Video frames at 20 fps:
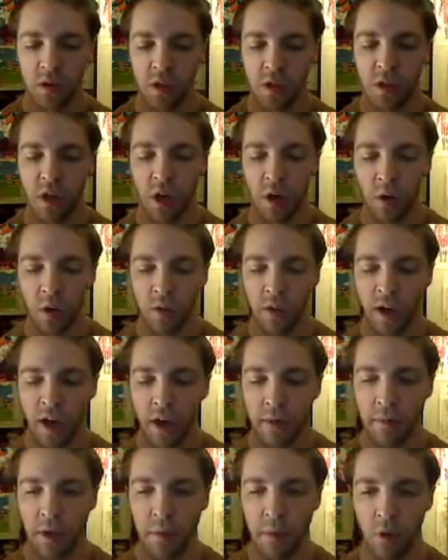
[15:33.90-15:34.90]
know
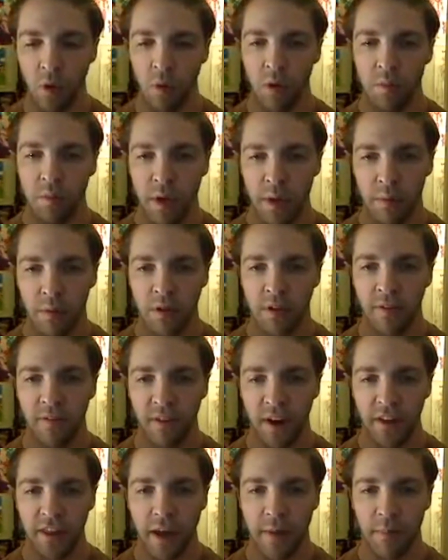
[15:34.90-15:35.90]
that people wouldn't be able to
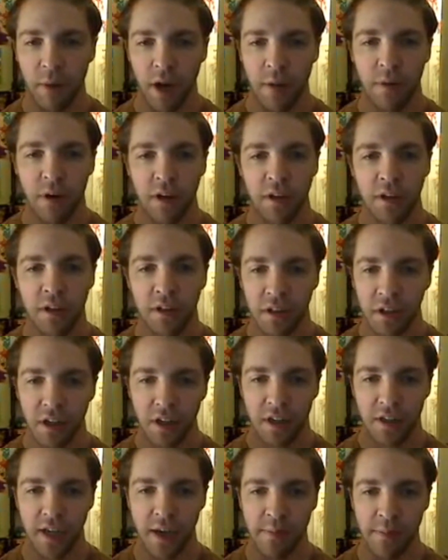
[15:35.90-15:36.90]
find that buy button
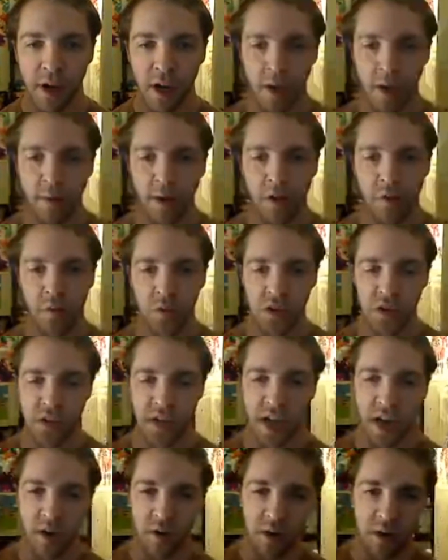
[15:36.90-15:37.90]
because that buy button was
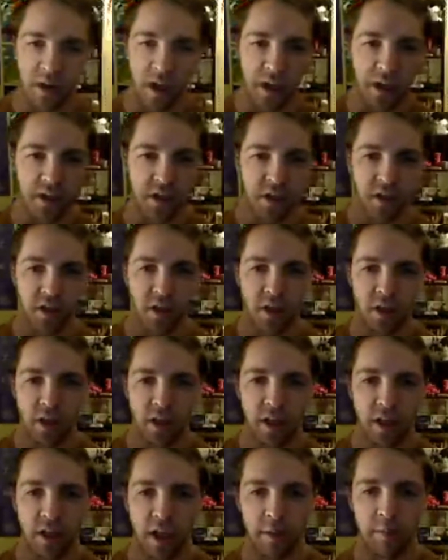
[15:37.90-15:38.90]
down and like
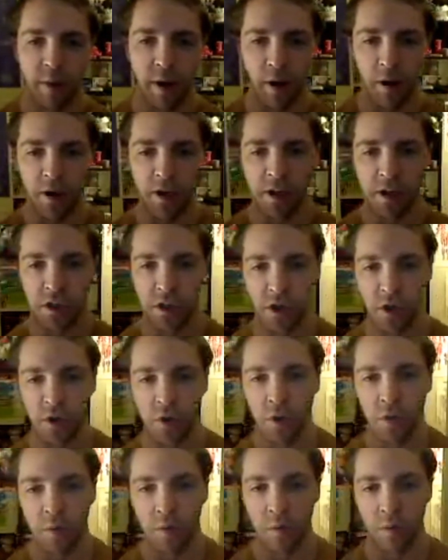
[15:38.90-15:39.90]
buried in
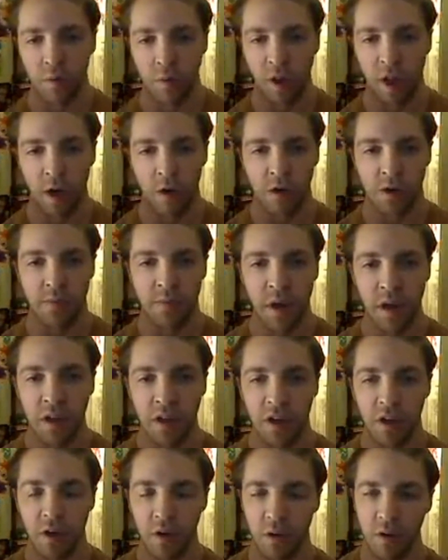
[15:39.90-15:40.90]
two layers of
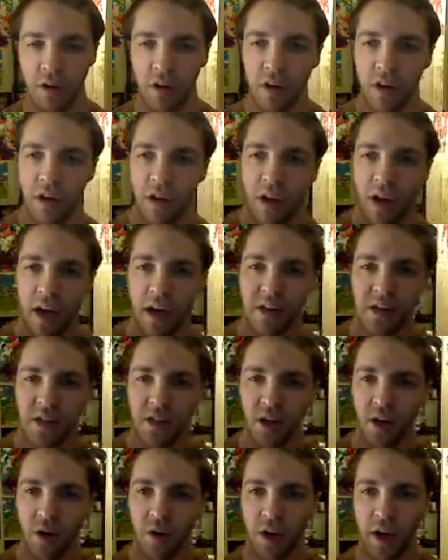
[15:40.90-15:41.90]
menu. And
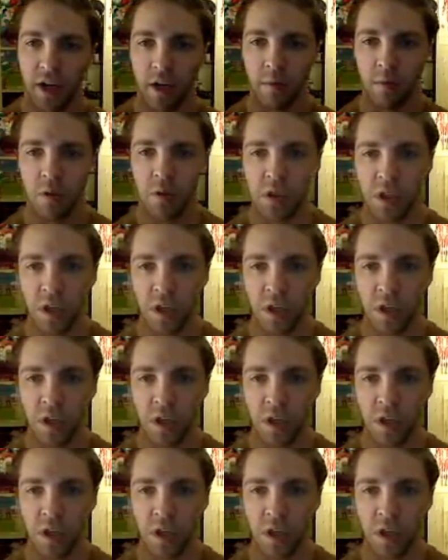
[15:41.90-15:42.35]
so they end up losing a